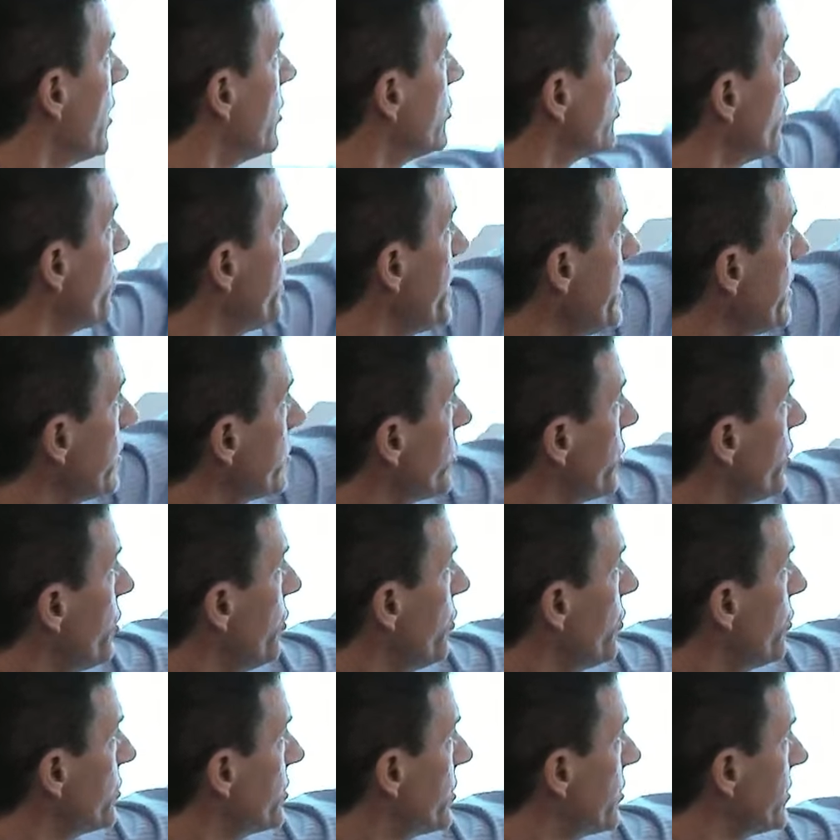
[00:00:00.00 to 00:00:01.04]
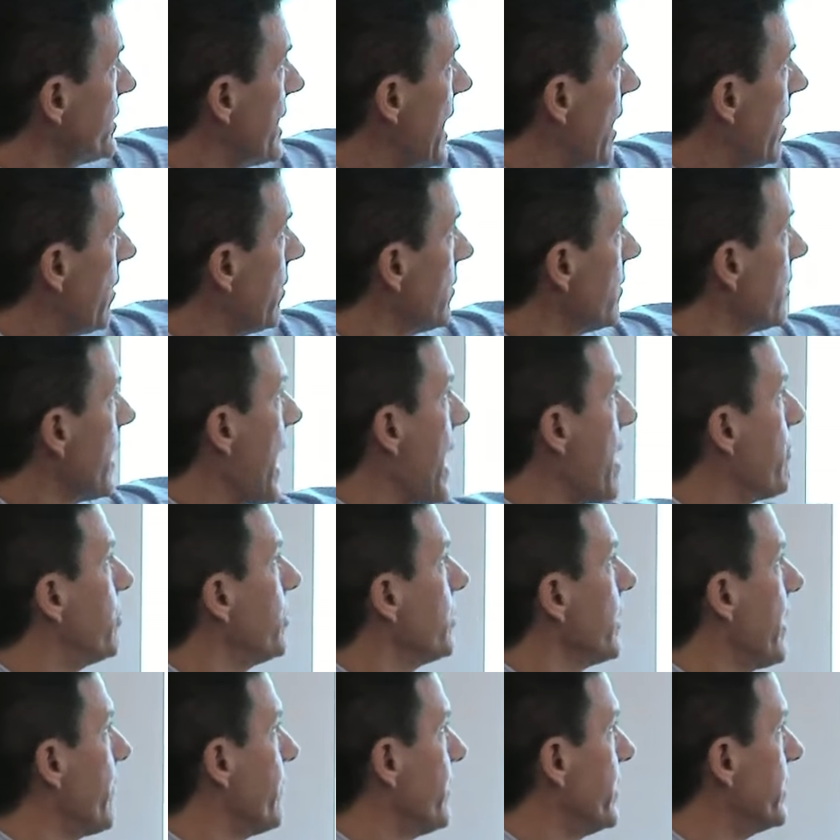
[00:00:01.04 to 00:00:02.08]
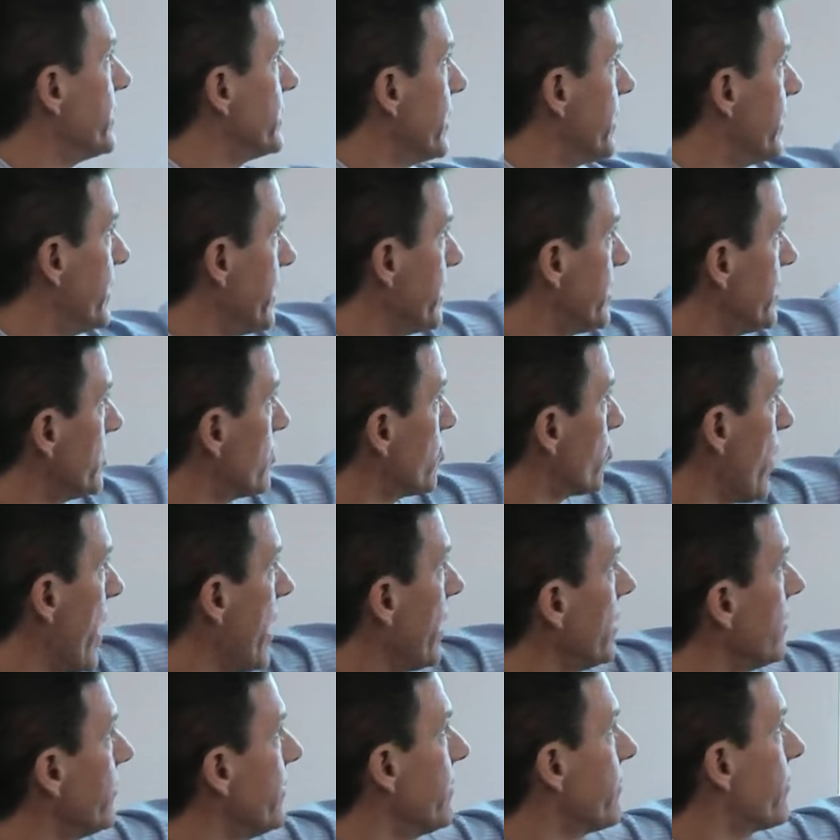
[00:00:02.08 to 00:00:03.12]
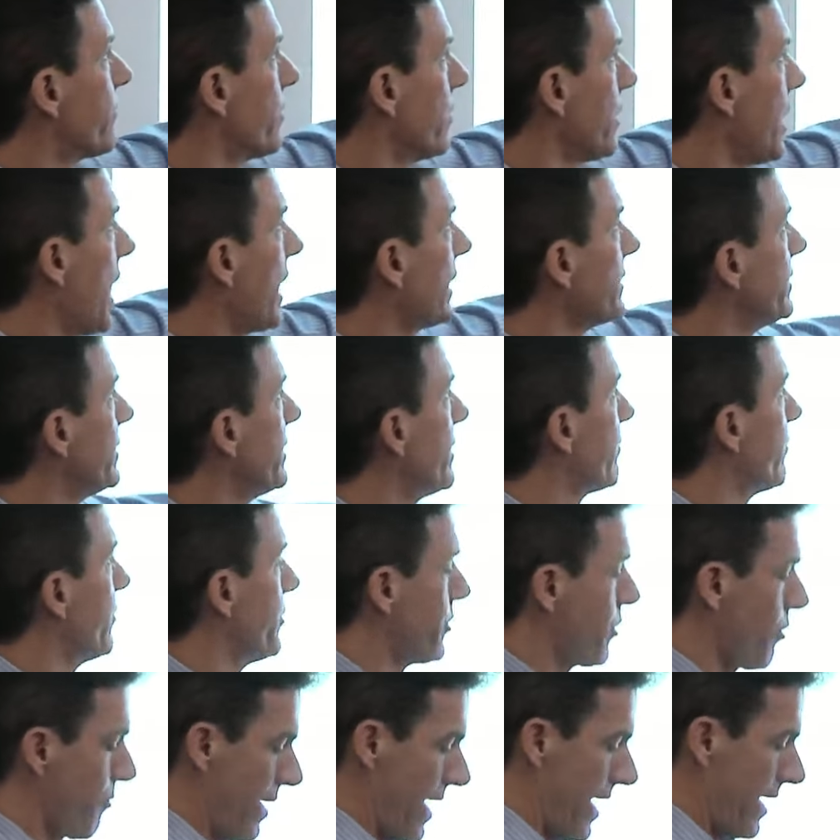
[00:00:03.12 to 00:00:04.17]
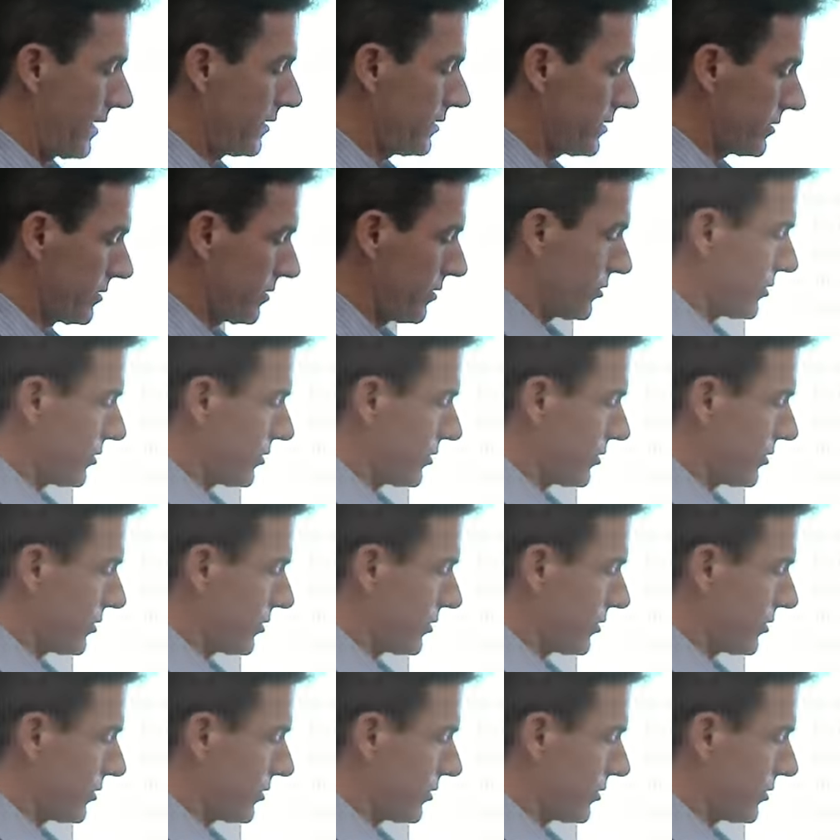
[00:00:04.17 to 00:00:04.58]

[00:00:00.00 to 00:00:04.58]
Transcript: So these cues, there's now ample evidence that this is relevant for lots of different domains.